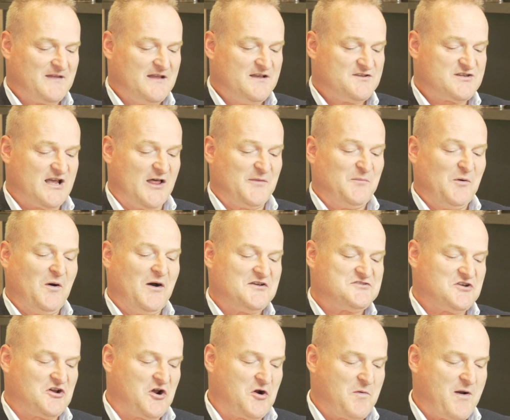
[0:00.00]
Southport
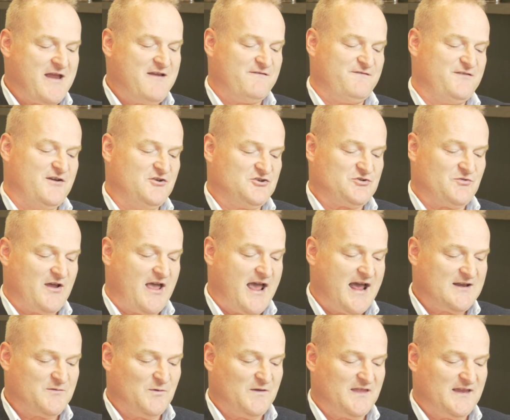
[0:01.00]
has a great future
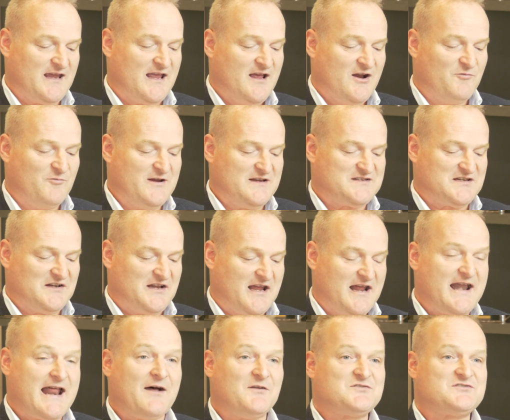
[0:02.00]
ahead with the recently
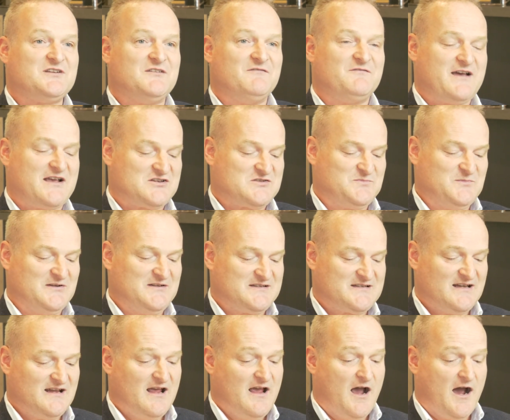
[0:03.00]
announced
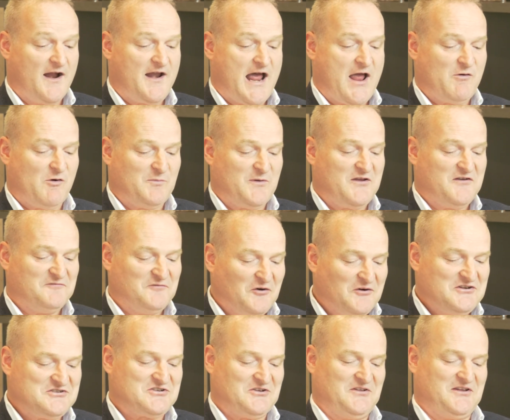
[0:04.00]
investment, and I will be a
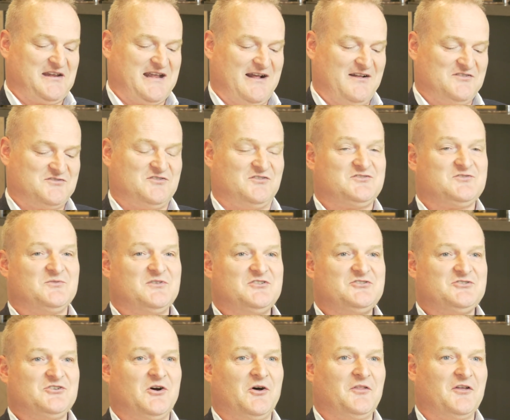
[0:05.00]
voice on the council to
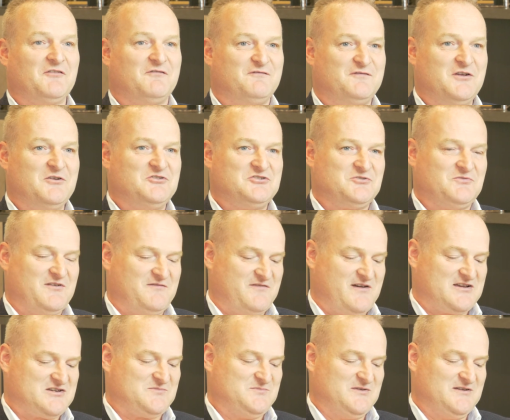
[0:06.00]
ensure that future
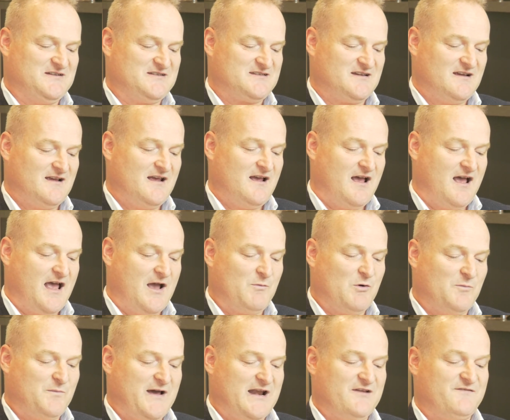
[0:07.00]
investment
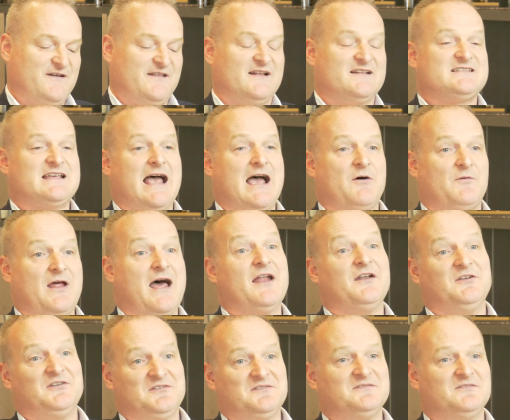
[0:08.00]
will benefit the town
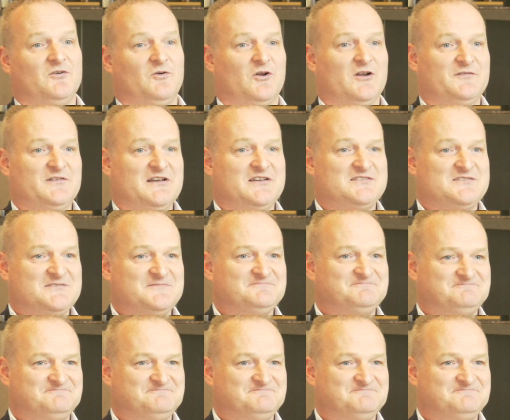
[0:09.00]
and all of us.